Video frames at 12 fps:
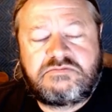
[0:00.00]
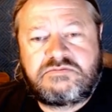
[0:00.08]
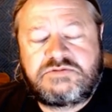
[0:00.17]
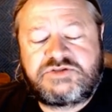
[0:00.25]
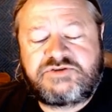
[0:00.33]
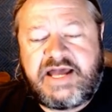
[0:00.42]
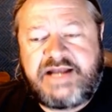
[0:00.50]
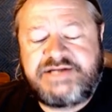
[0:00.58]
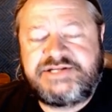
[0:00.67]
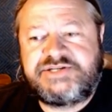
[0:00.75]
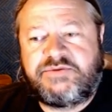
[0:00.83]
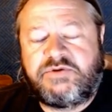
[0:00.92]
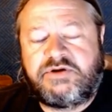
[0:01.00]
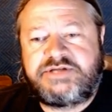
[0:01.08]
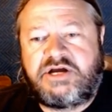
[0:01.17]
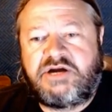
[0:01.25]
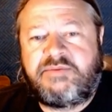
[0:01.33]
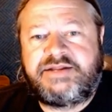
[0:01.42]
strategies that we're going to
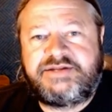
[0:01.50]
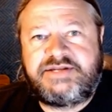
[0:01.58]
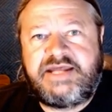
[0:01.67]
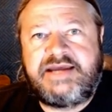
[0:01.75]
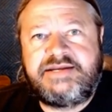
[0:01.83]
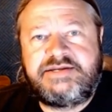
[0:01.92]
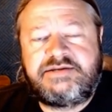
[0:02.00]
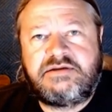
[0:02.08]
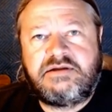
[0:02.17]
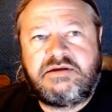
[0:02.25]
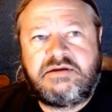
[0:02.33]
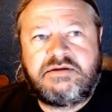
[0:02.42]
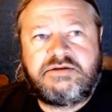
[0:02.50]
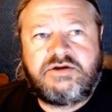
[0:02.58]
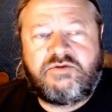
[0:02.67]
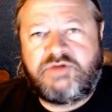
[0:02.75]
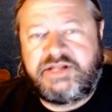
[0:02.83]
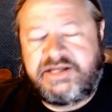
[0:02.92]
talk about today
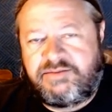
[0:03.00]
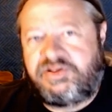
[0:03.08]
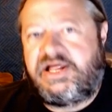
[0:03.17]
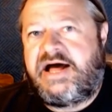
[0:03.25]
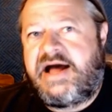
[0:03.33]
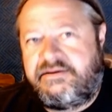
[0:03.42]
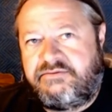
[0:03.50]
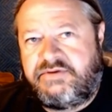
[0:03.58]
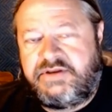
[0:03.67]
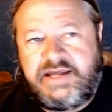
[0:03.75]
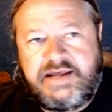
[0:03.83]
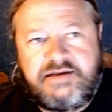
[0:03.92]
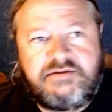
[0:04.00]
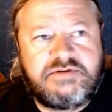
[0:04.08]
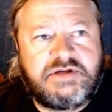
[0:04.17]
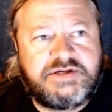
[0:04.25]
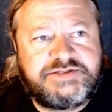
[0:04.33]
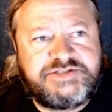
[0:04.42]
don't really apply in that
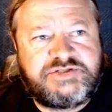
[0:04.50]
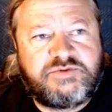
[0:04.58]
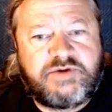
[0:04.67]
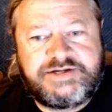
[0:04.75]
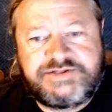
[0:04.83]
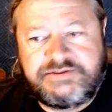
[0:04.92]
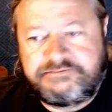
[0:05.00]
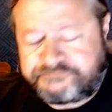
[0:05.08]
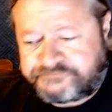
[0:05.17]
uh, situation.